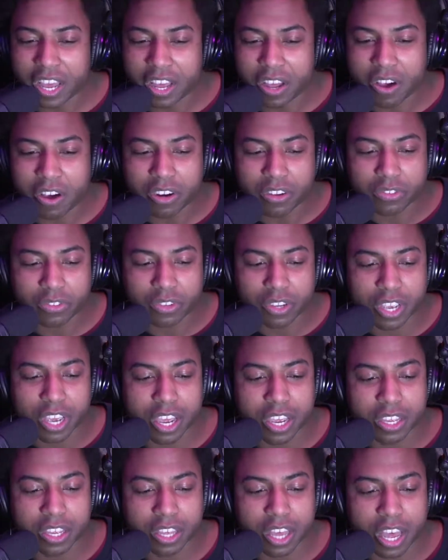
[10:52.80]
honestly,
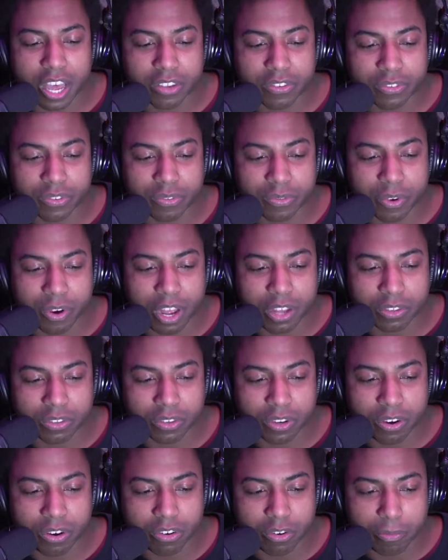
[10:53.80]
hey guys, if you're out
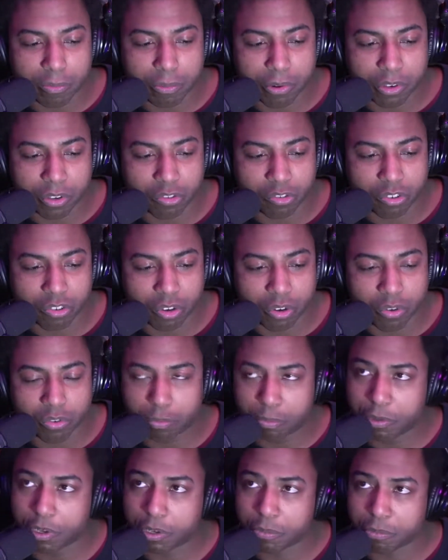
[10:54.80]
there, you're booking
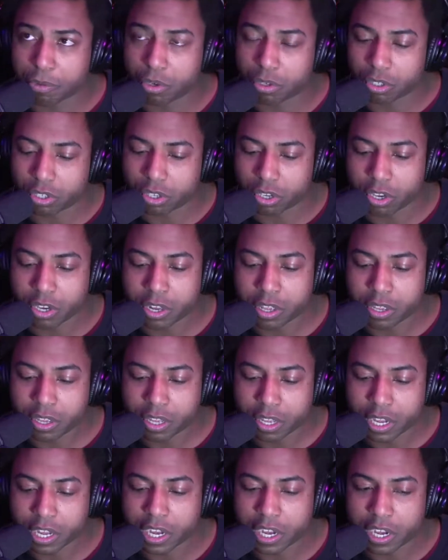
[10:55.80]
shows, book Mo good.
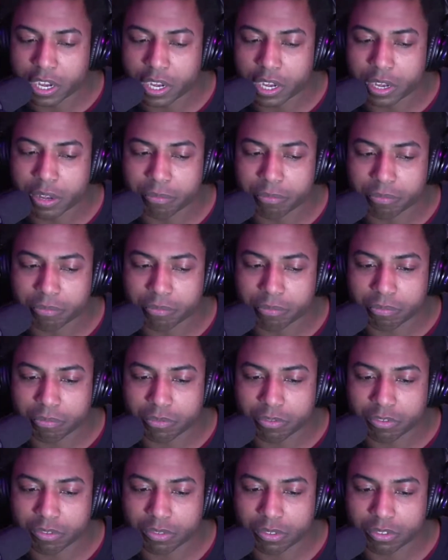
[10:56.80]

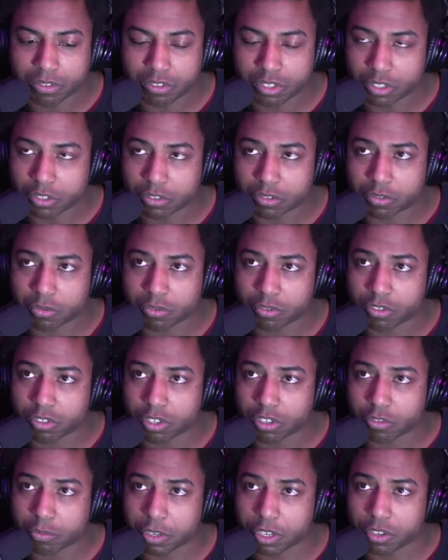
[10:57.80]
She's
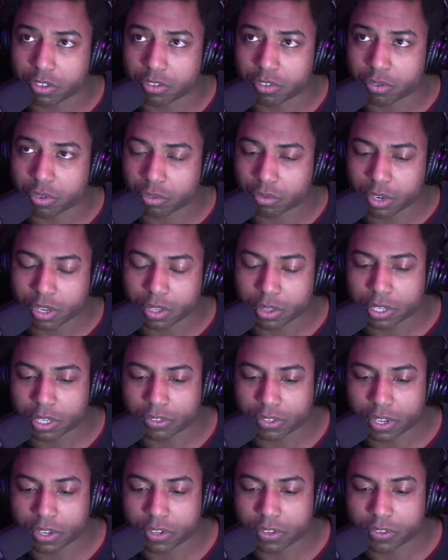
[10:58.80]
just been doing great
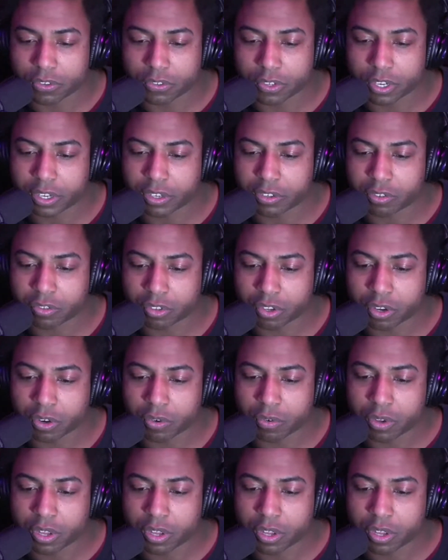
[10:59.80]
things out in the scene. So,